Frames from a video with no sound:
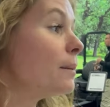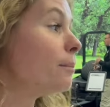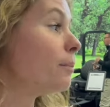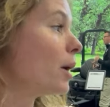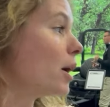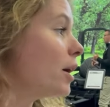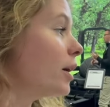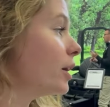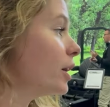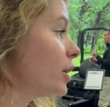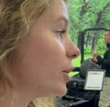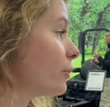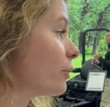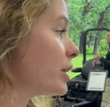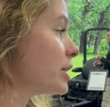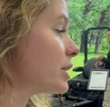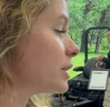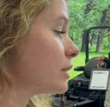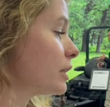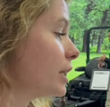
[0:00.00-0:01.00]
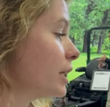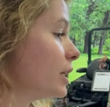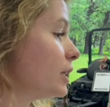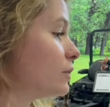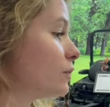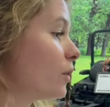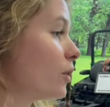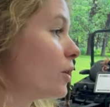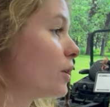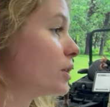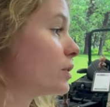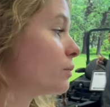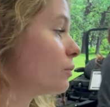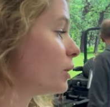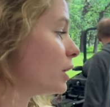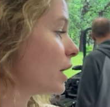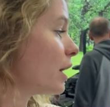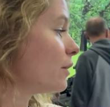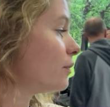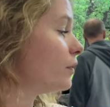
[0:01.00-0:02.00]
But here recently, as far as
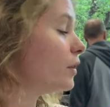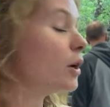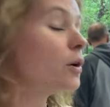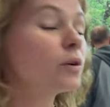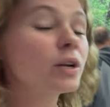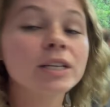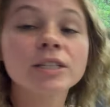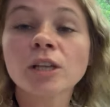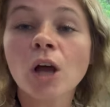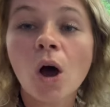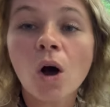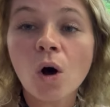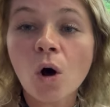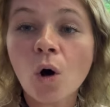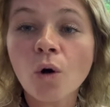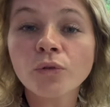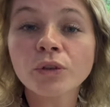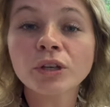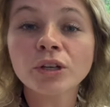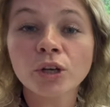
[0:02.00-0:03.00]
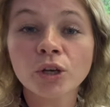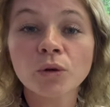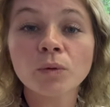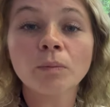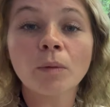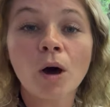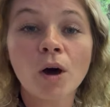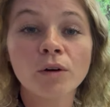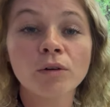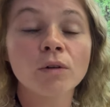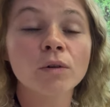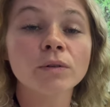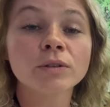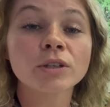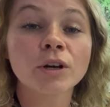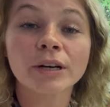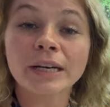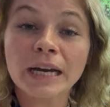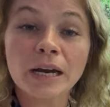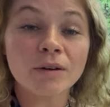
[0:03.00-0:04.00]
what I've noticed, all the new models
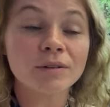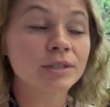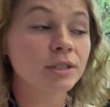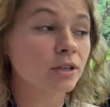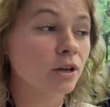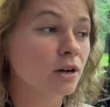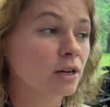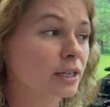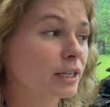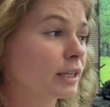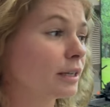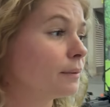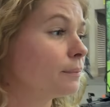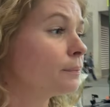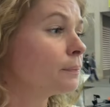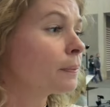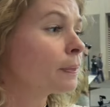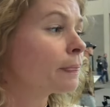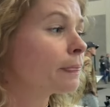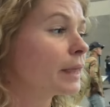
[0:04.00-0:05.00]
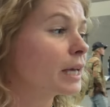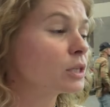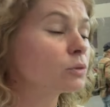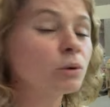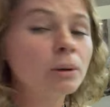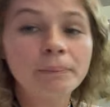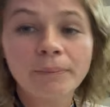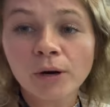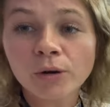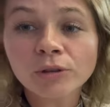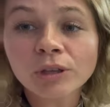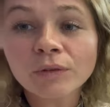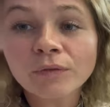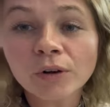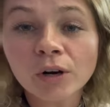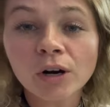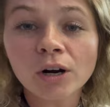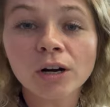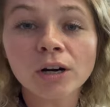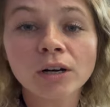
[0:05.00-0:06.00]
are Kawasaki. That's what both of
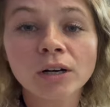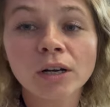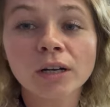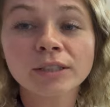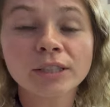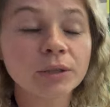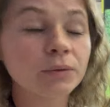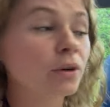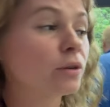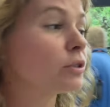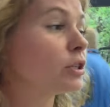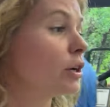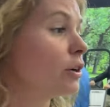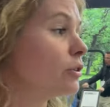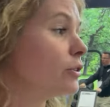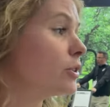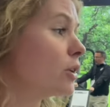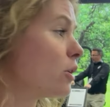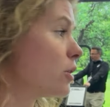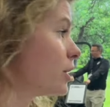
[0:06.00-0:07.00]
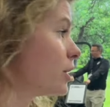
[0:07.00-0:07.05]
our zero turns are